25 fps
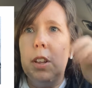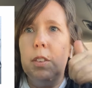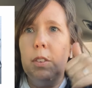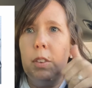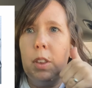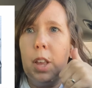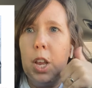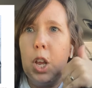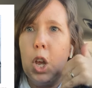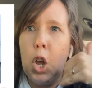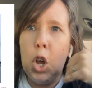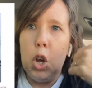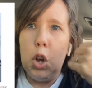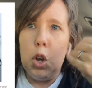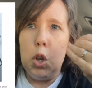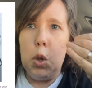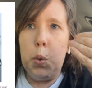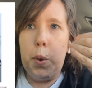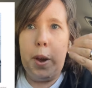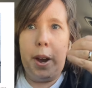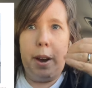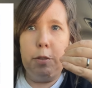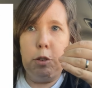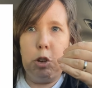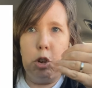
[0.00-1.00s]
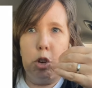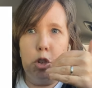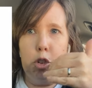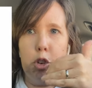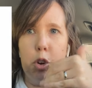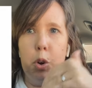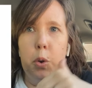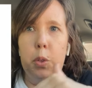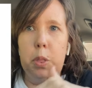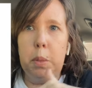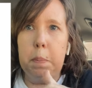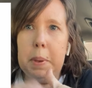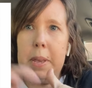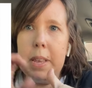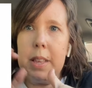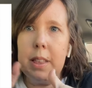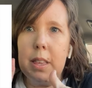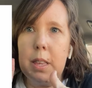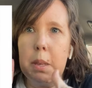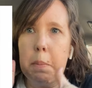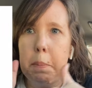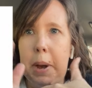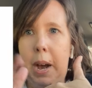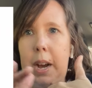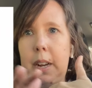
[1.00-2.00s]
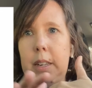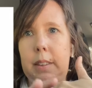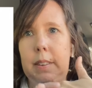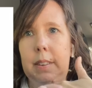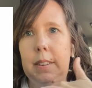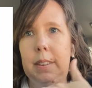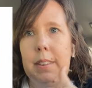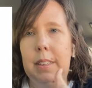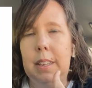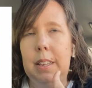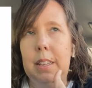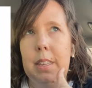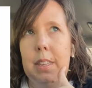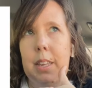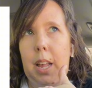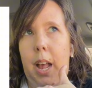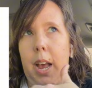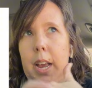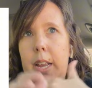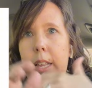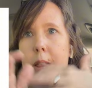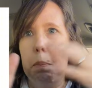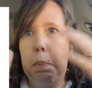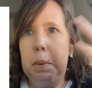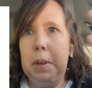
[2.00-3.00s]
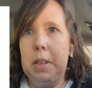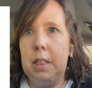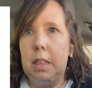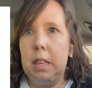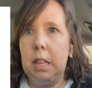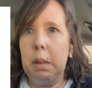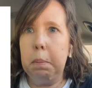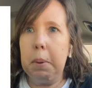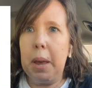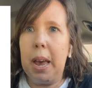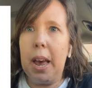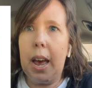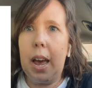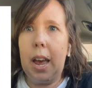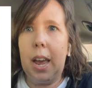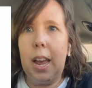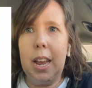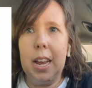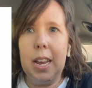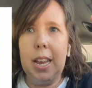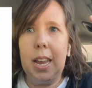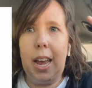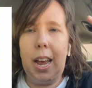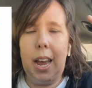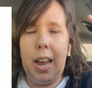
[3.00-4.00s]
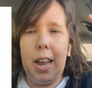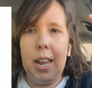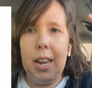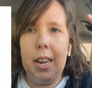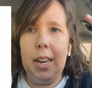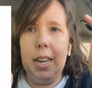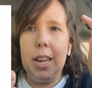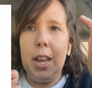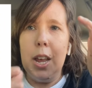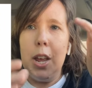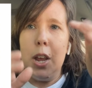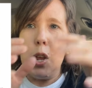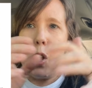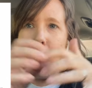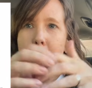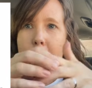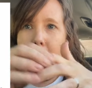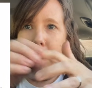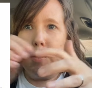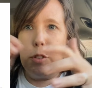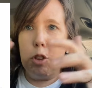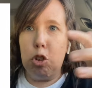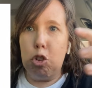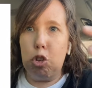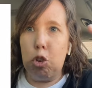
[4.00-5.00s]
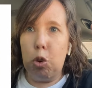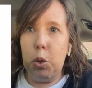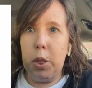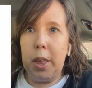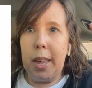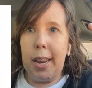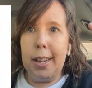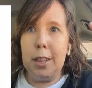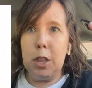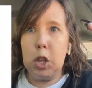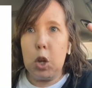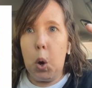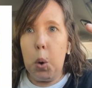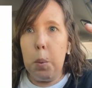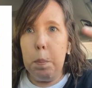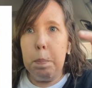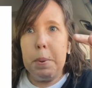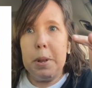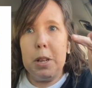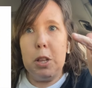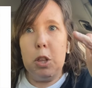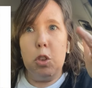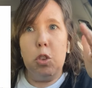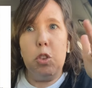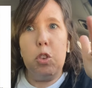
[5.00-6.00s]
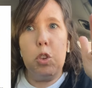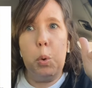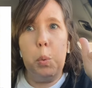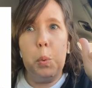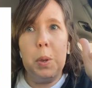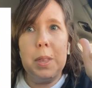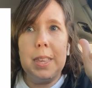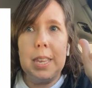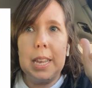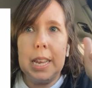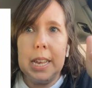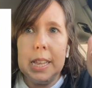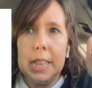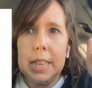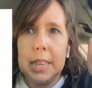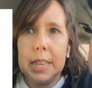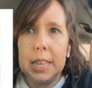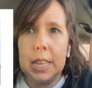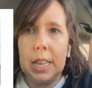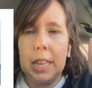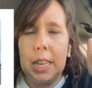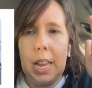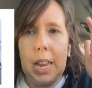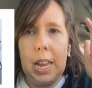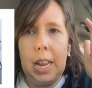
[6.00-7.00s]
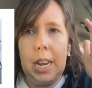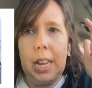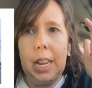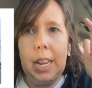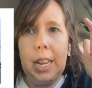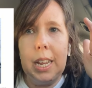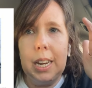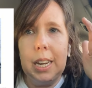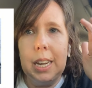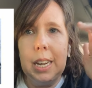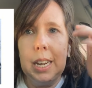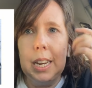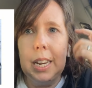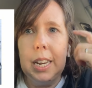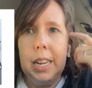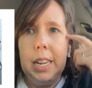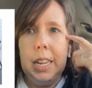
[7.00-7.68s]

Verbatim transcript: like you have to show the pizza boxes inside the pizza bag and you have to show that it's open so it's insulated.